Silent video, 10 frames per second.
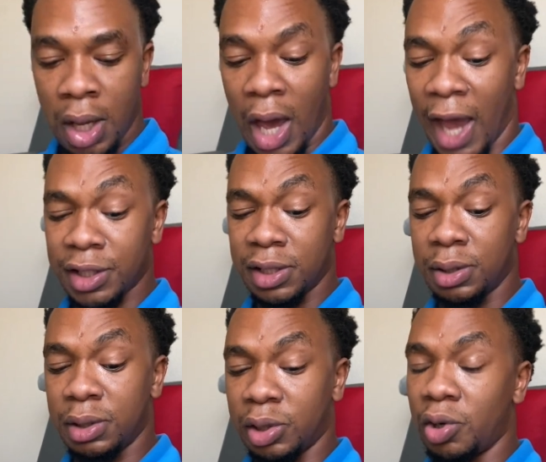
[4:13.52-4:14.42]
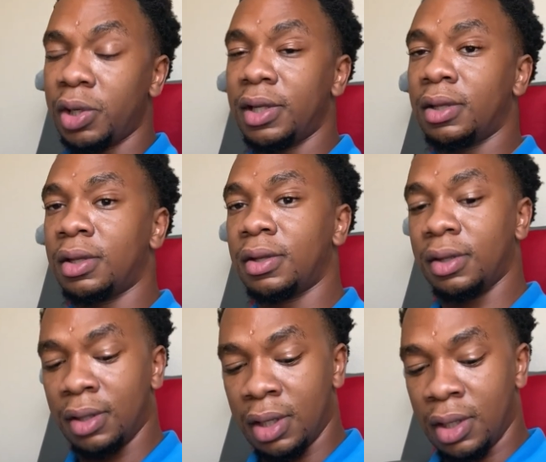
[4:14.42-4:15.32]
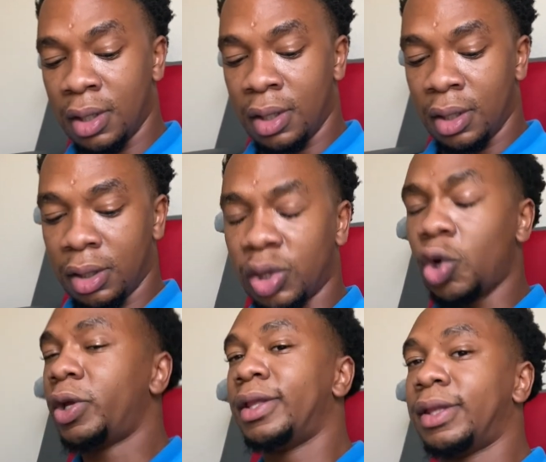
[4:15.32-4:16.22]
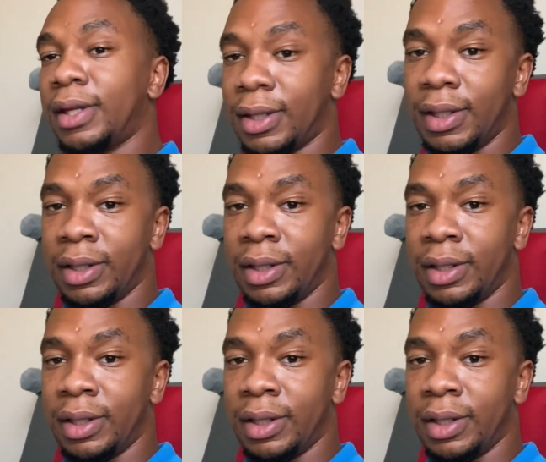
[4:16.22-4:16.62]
Actually, the 3060